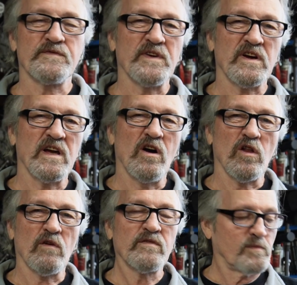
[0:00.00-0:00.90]
varying
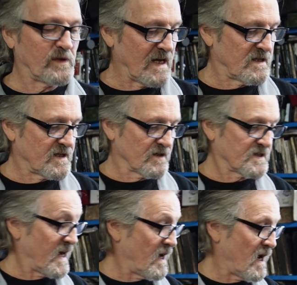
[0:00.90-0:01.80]
all over the place. They'll
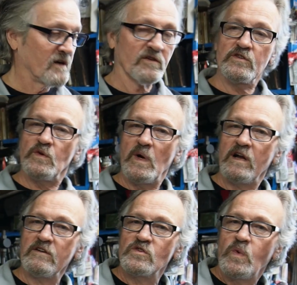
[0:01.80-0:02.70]
say 100 to
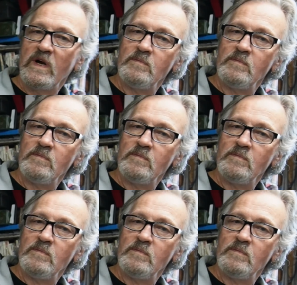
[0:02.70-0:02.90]
120